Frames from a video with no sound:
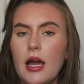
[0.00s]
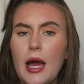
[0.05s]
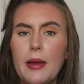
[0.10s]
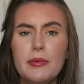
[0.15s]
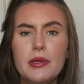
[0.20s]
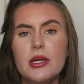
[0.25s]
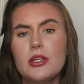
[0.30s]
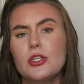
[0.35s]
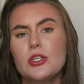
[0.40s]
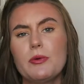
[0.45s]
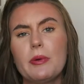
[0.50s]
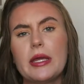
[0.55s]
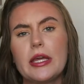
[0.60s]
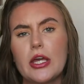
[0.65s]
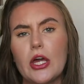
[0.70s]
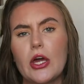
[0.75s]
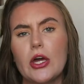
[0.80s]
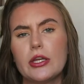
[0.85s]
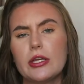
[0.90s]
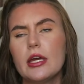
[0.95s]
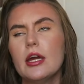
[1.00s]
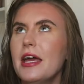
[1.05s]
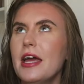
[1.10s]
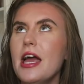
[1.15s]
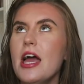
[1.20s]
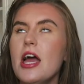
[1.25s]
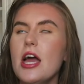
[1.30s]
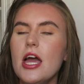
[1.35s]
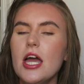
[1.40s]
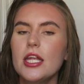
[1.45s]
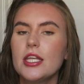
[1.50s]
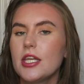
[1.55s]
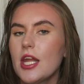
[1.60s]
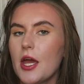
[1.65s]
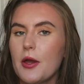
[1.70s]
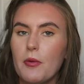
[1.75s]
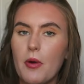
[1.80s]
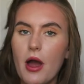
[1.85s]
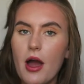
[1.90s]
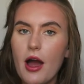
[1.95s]
I'm not doing good.
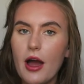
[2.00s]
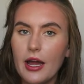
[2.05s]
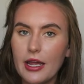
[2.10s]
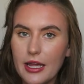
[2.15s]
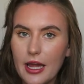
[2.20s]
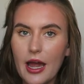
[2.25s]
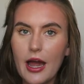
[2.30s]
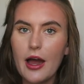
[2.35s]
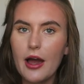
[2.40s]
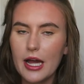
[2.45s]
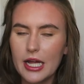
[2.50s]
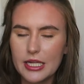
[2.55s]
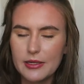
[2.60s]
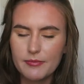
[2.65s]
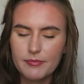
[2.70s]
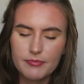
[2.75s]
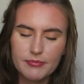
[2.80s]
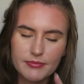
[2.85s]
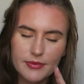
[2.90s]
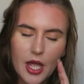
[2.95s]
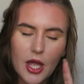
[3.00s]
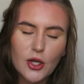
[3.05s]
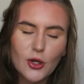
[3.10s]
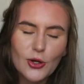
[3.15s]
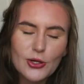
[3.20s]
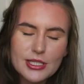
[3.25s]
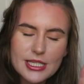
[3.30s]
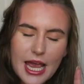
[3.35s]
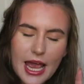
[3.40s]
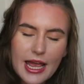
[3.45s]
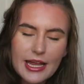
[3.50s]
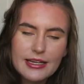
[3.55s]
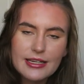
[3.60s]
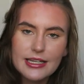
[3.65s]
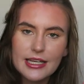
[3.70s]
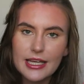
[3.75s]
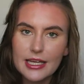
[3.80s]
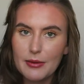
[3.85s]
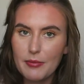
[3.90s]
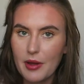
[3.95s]
No, I I I got
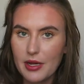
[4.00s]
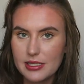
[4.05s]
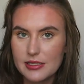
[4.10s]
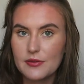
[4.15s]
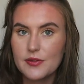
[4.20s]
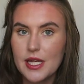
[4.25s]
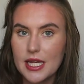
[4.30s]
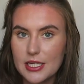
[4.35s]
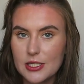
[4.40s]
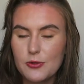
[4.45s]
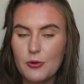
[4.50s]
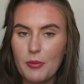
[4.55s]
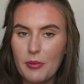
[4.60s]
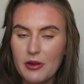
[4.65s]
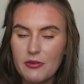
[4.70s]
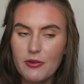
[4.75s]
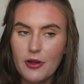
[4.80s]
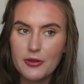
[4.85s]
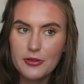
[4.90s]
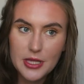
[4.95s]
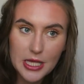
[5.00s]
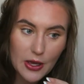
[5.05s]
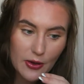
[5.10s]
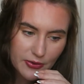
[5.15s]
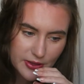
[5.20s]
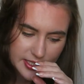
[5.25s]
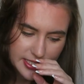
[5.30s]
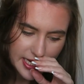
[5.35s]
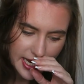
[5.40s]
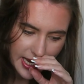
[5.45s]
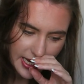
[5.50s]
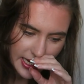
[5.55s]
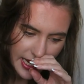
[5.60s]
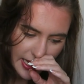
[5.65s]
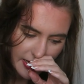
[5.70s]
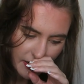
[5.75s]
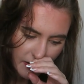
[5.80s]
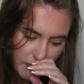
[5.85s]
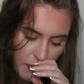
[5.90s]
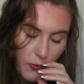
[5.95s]
ten gigabytes of data on my phone the other day
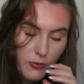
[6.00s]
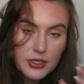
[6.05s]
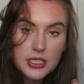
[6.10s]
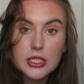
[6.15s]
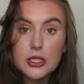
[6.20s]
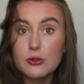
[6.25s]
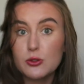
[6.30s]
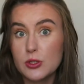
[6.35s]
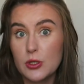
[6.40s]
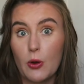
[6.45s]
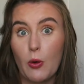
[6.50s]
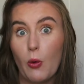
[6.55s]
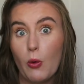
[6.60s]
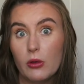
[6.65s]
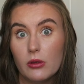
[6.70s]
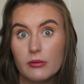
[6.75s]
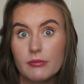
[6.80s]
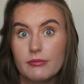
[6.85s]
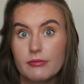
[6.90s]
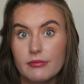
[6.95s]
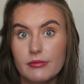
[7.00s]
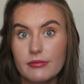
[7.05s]
and I've already used it all.